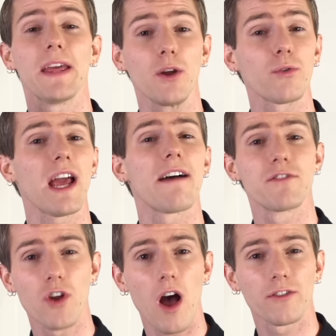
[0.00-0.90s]
they don't have
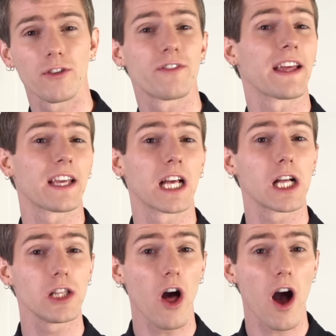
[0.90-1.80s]
nozzles that can
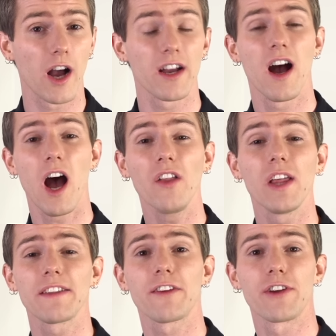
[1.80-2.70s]
clog,
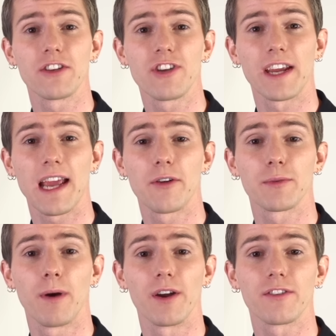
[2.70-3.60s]
unlike their inkjet
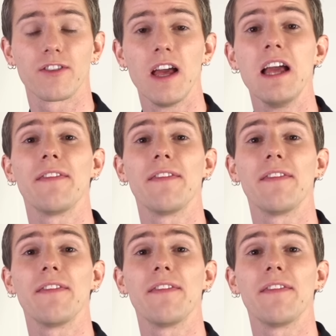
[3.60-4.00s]
counterparts.